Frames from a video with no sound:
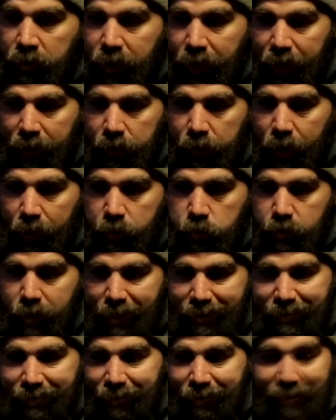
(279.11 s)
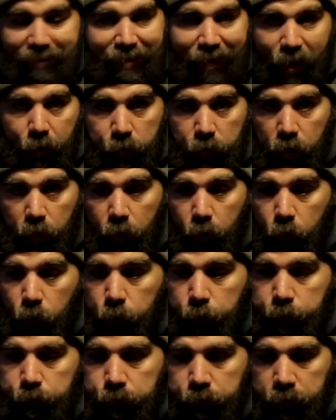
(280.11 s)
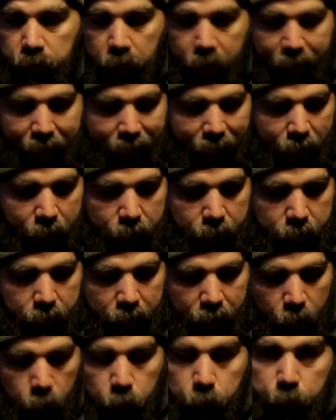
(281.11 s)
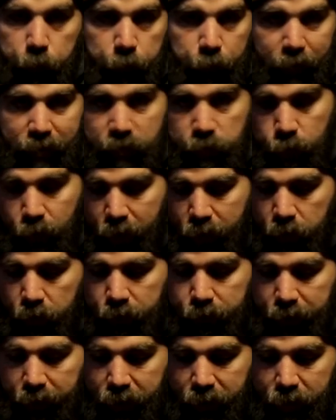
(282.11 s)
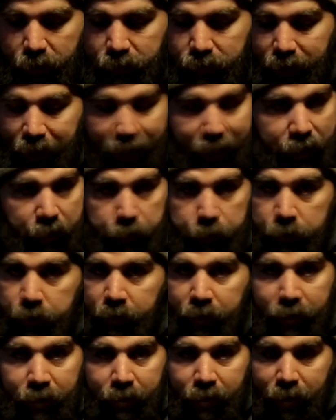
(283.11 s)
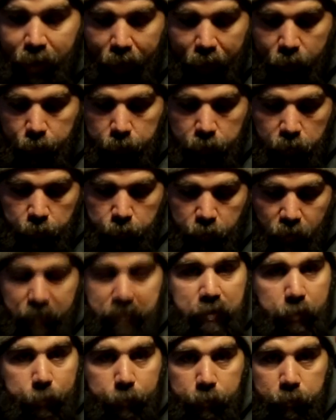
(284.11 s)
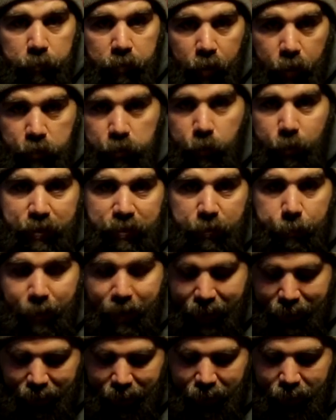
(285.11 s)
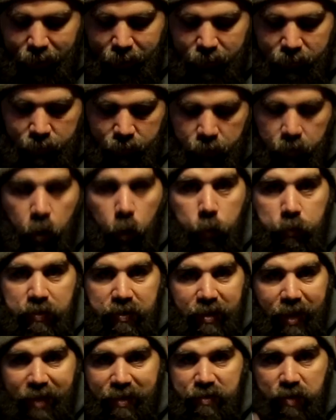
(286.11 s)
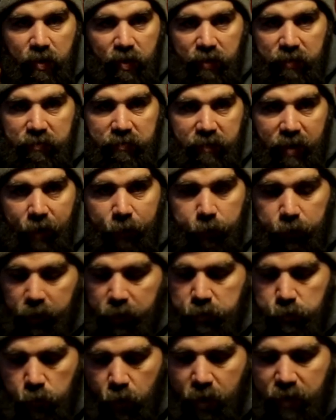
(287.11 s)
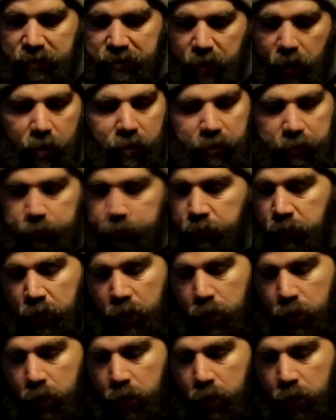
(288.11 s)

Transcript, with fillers: And I tested this out at home and it fits right on there and I can compress the, you know, squeeze the bag in, hose stays on, everything's rock solid.